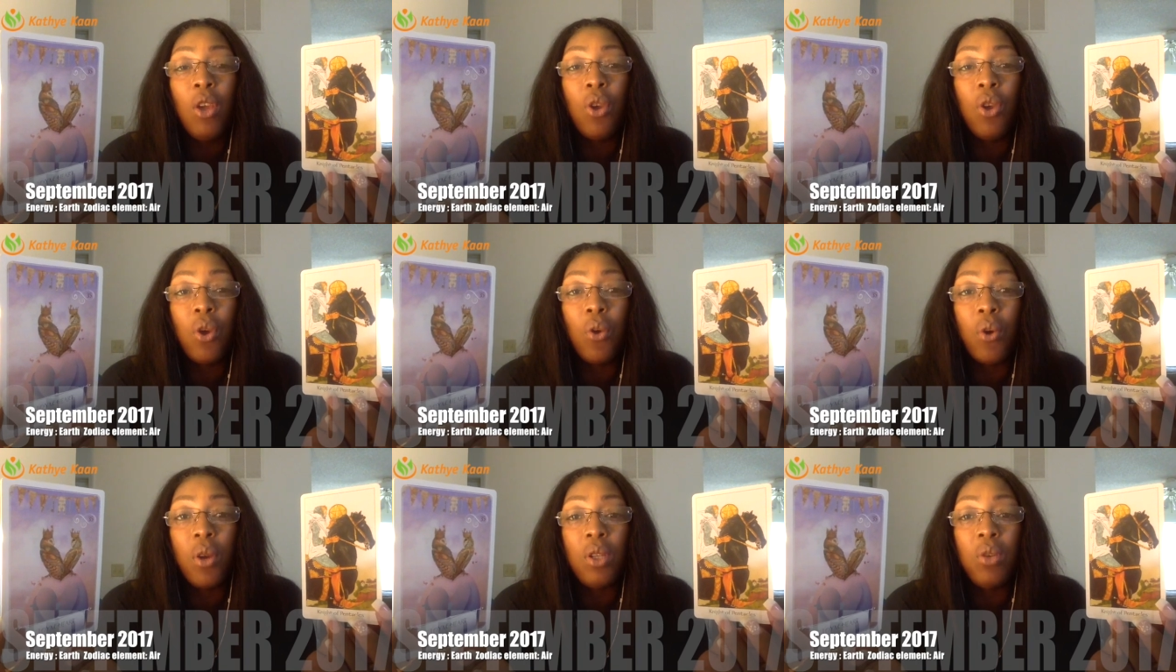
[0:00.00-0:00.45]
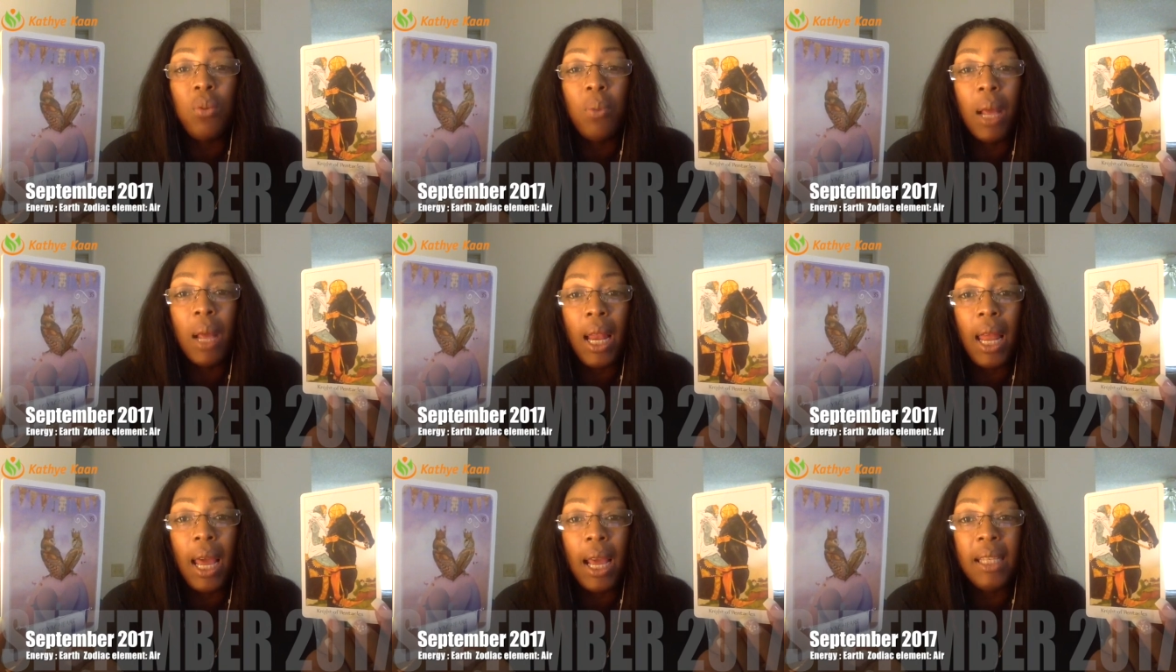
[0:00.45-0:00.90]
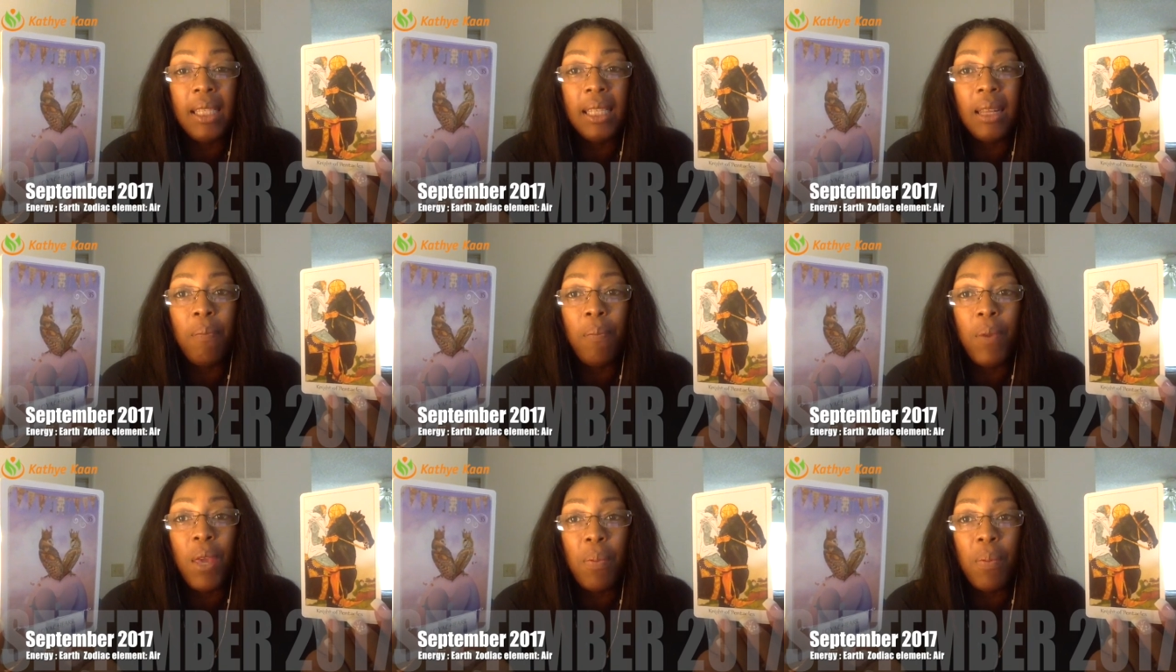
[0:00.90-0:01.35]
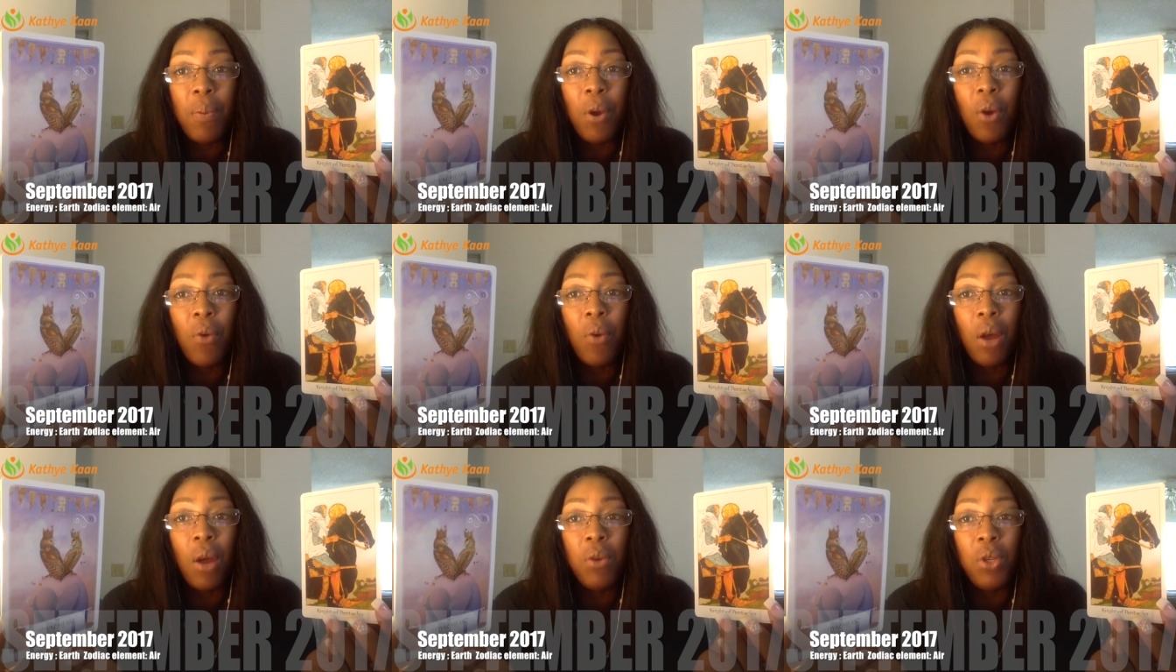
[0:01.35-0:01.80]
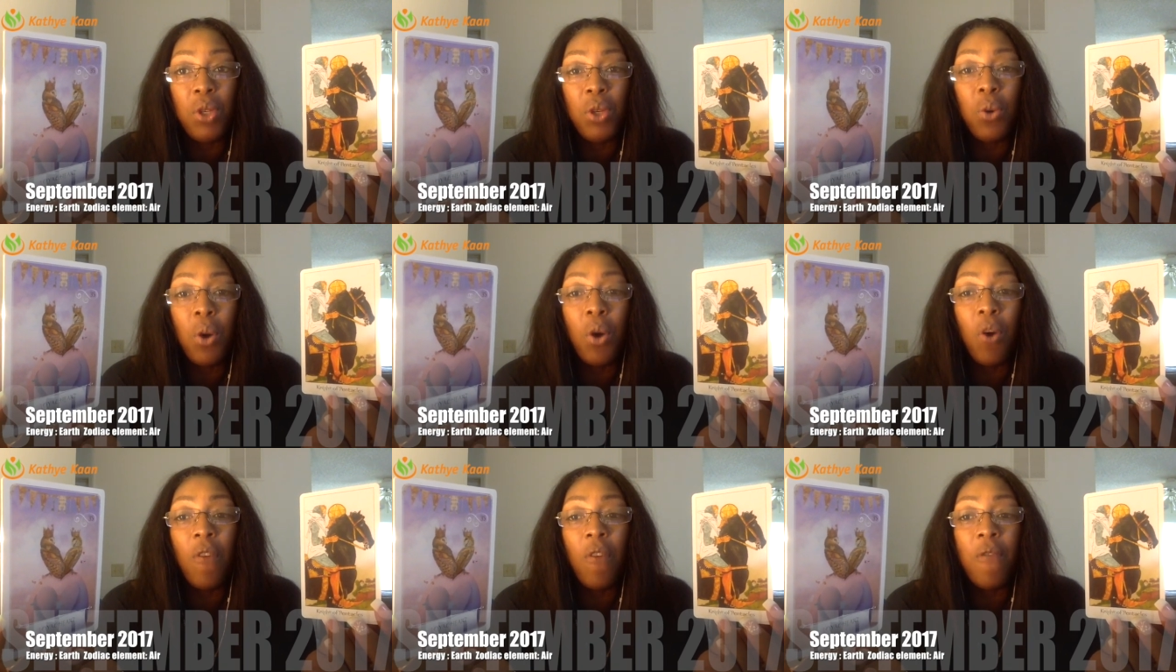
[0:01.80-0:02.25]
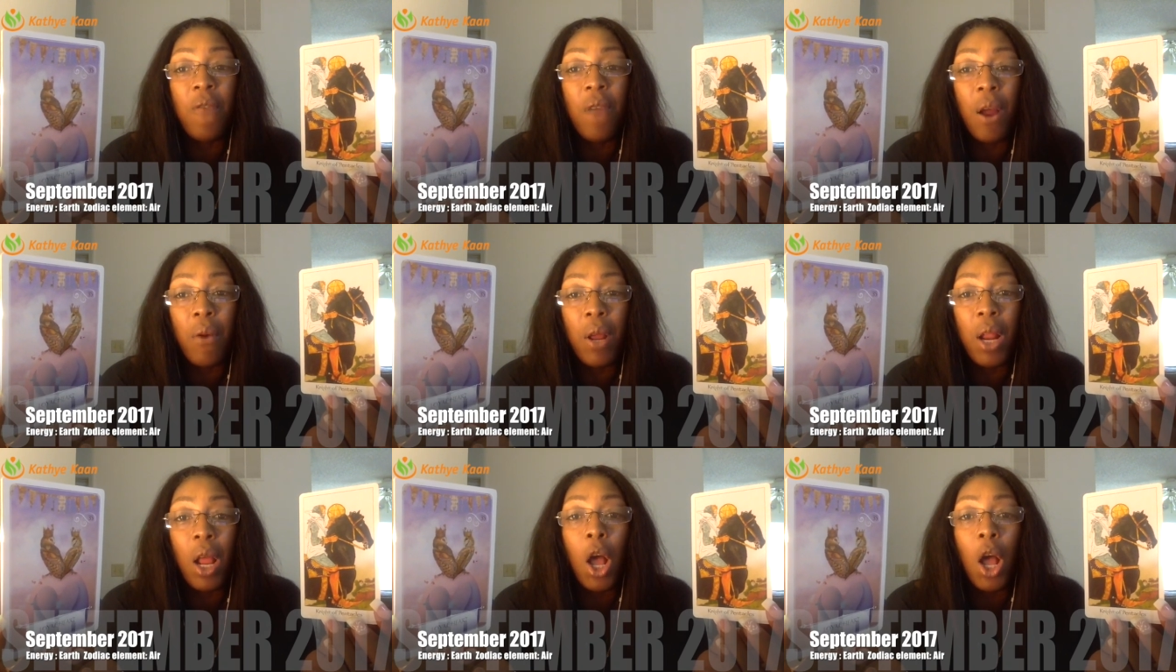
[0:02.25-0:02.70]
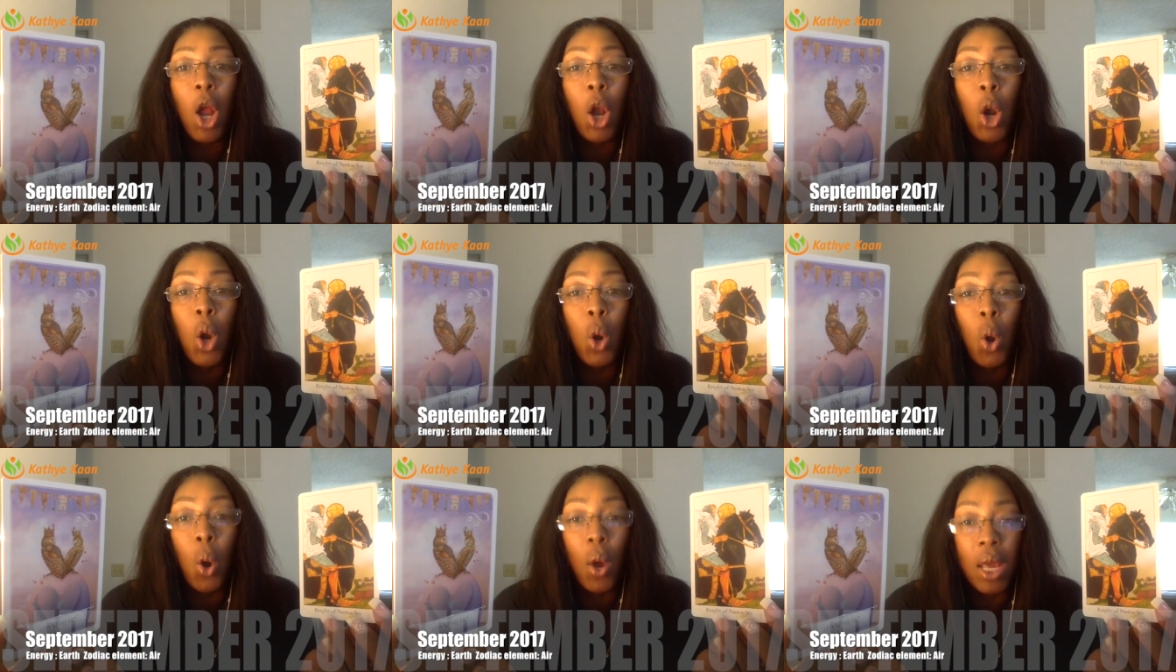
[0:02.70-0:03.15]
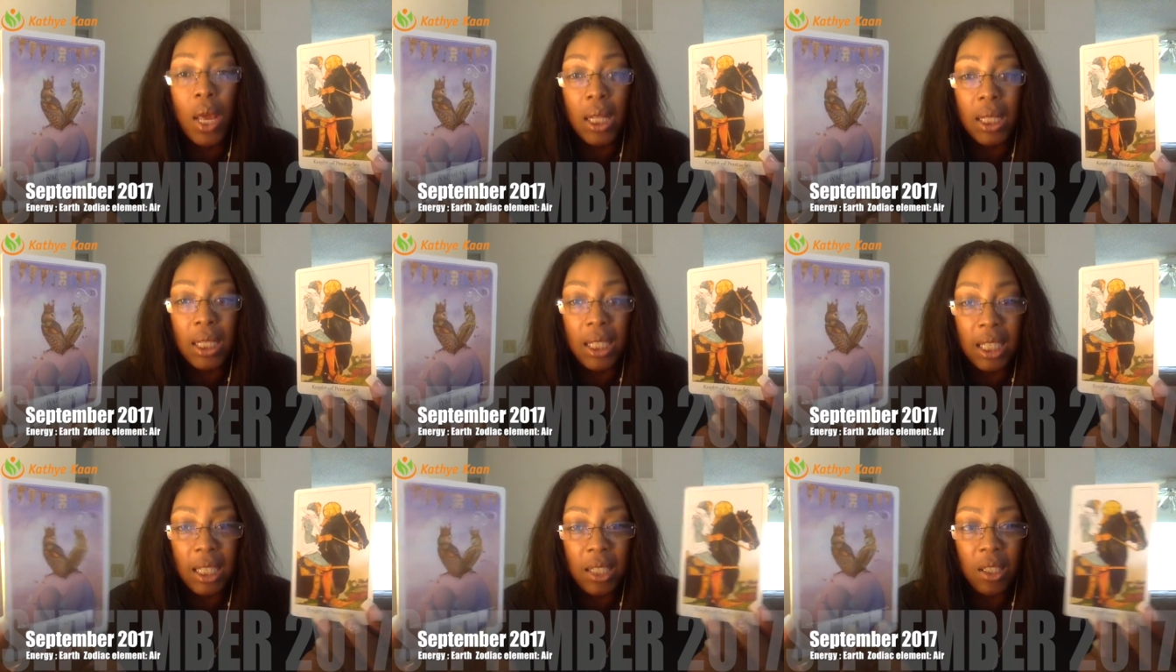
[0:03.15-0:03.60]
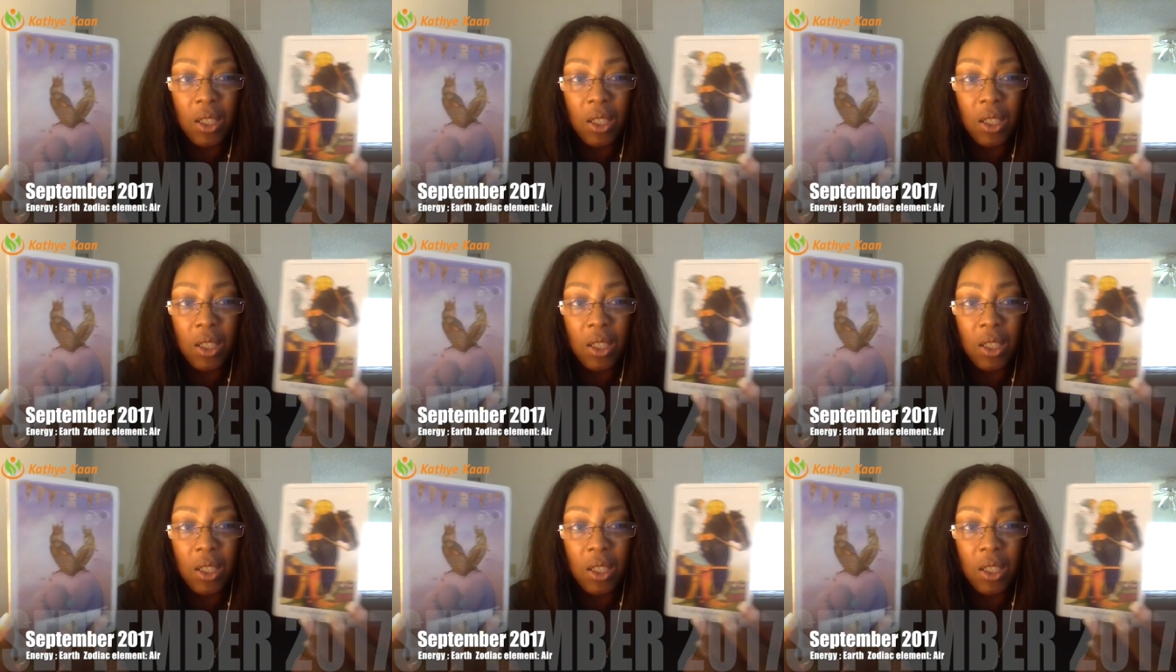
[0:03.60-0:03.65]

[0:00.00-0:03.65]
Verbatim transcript: you're going to realize that people around you are very loyal to